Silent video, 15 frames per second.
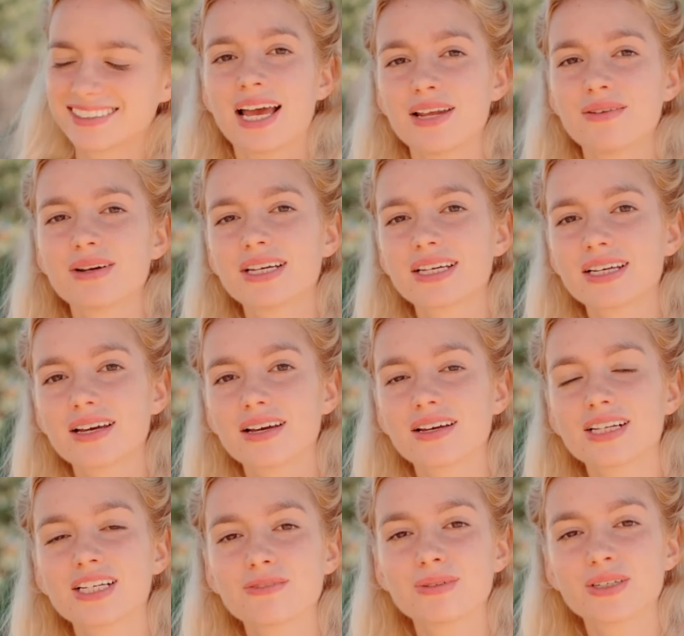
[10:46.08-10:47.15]
Anyway,
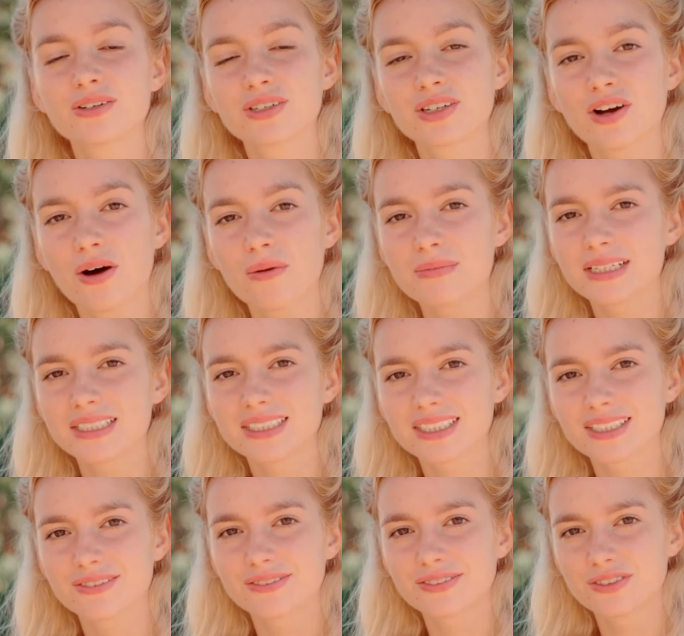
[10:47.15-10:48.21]
leave me know in the comments
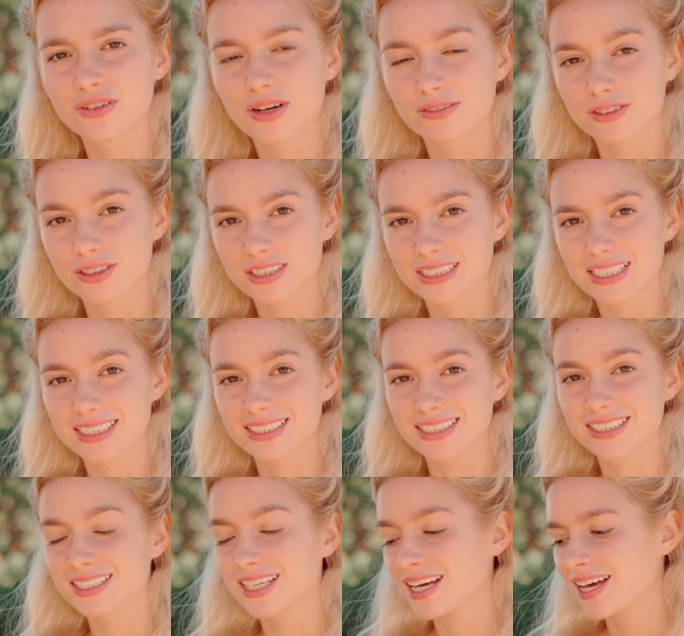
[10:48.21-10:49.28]
if you have already
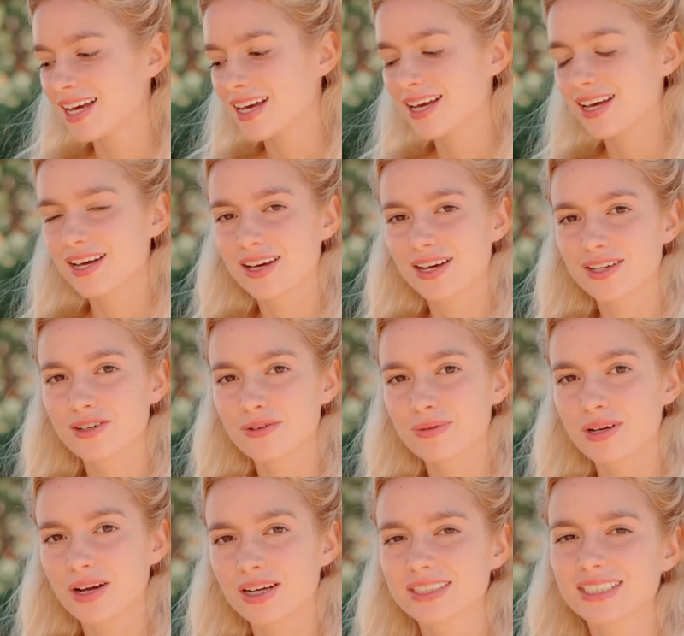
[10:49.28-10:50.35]
tasted an
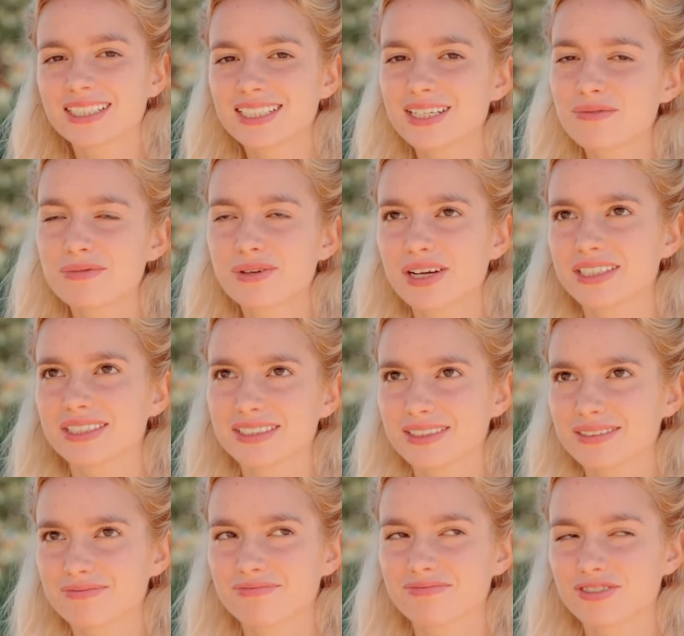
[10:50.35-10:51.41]
open arse. I say open arse
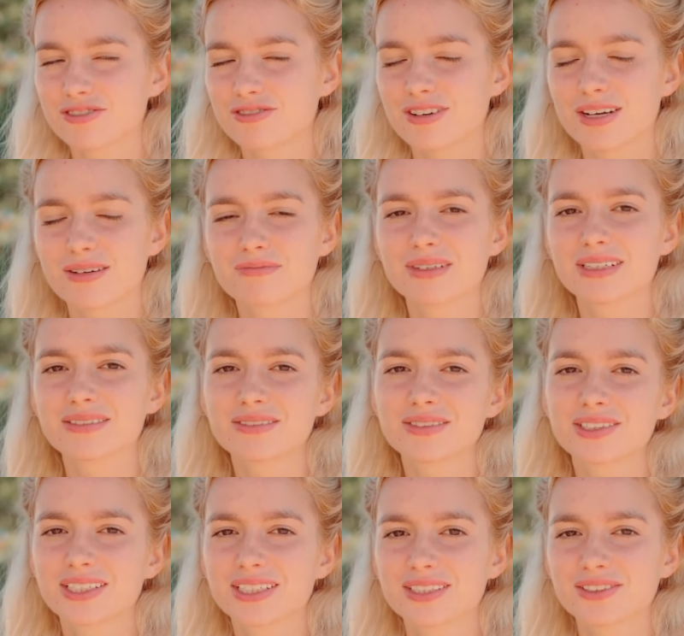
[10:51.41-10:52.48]
for fun, but
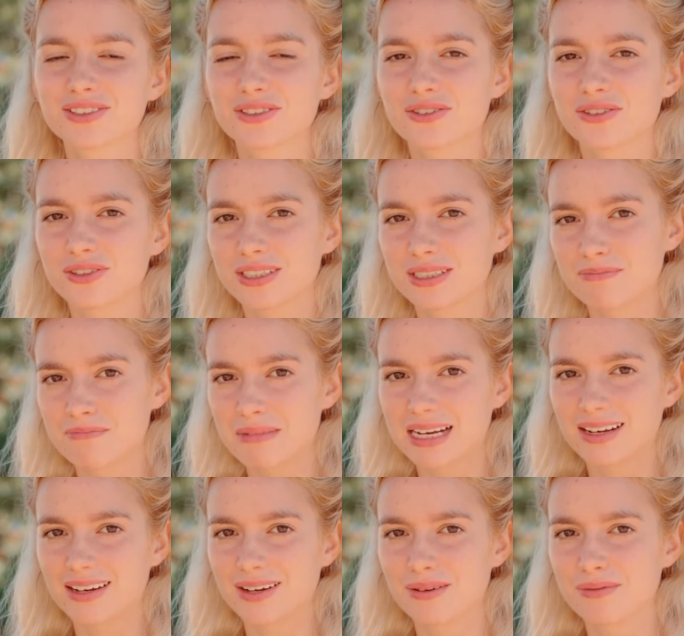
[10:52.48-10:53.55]
you can also call it
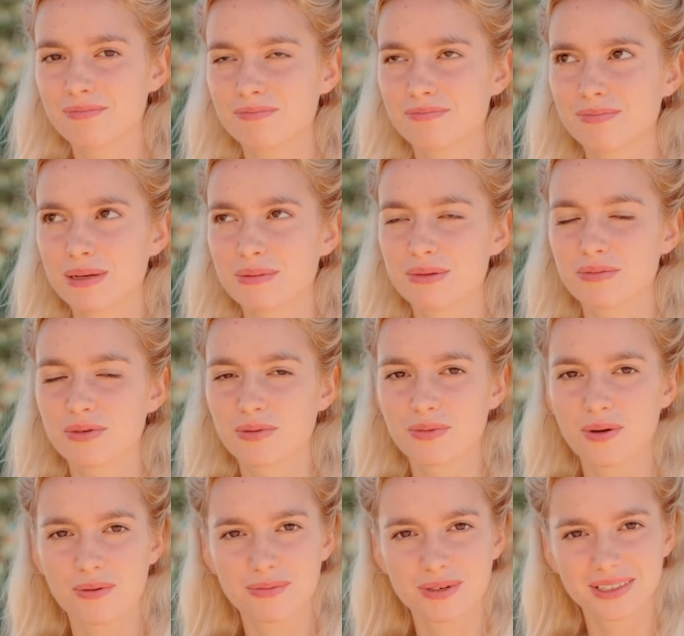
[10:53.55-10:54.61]
medlar, maybe more
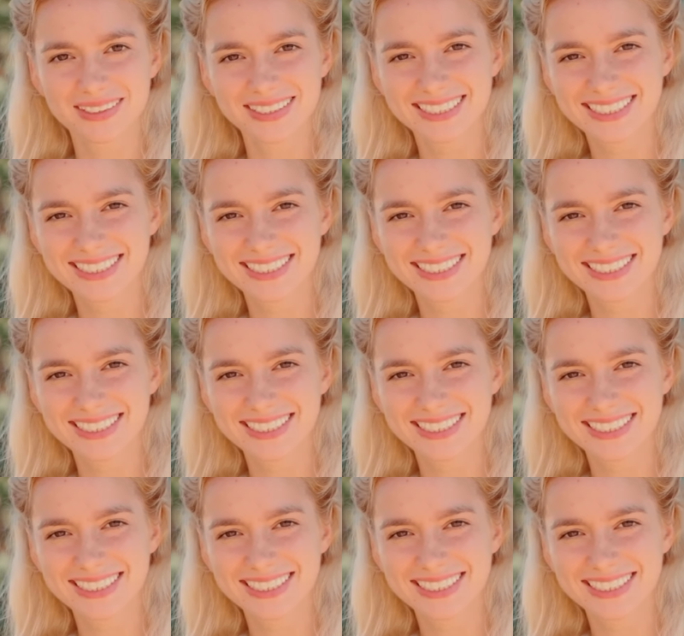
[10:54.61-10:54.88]
proper.